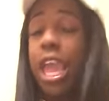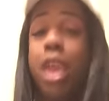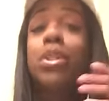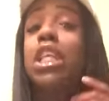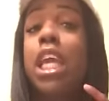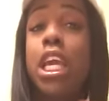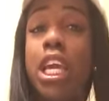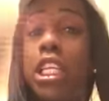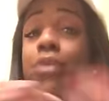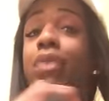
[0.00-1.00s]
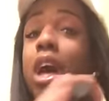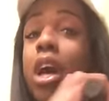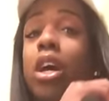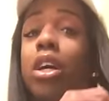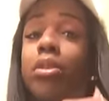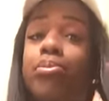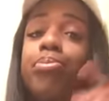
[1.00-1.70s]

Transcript: he was looking good as fuck.